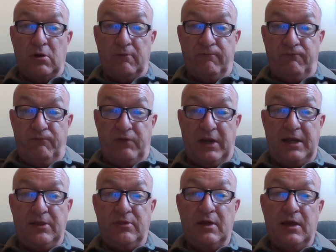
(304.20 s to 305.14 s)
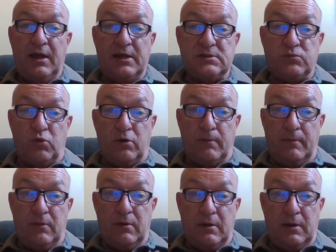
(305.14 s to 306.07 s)
our faith has uh,
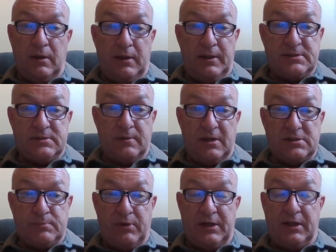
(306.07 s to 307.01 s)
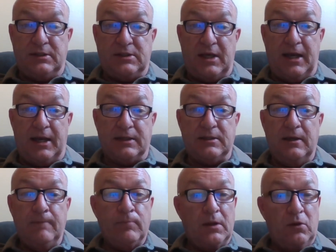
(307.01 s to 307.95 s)
is has been intact
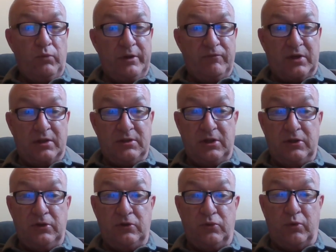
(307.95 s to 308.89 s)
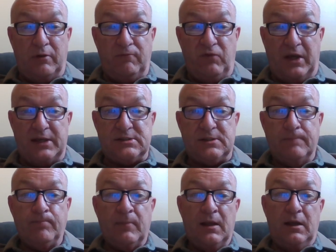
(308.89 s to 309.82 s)
we've continued to invest
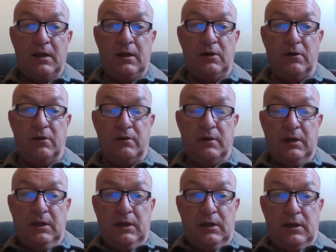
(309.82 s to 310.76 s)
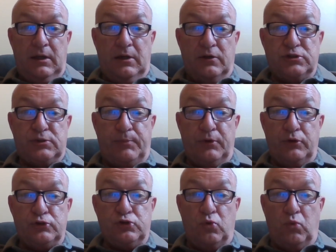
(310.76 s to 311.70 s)
in our in our
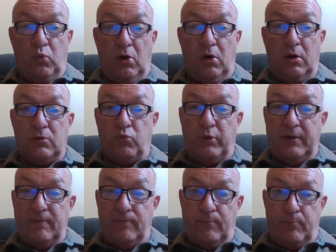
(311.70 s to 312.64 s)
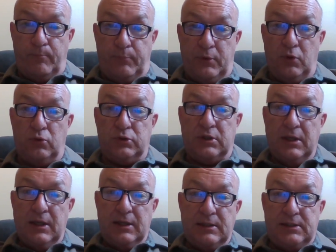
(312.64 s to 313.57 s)
spiritual walk we have built
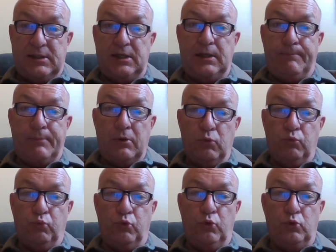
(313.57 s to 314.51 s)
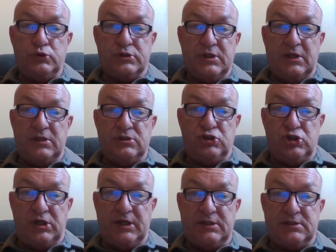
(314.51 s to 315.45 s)
deep roots in
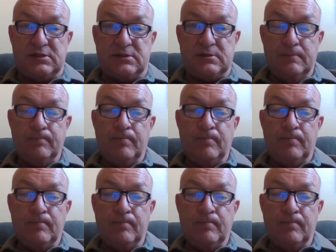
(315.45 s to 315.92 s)
Jesus